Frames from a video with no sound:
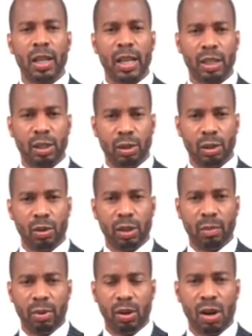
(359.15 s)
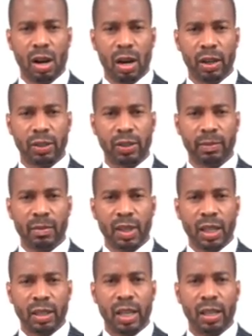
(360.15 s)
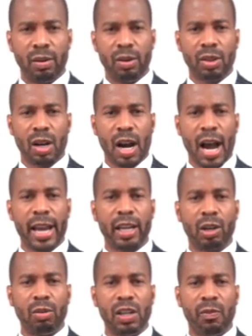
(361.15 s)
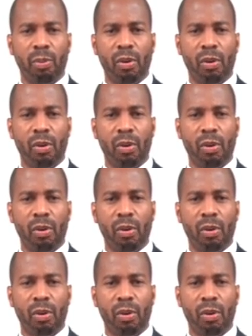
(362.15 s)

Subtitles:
that your lawyer belongs, then there is a high degree of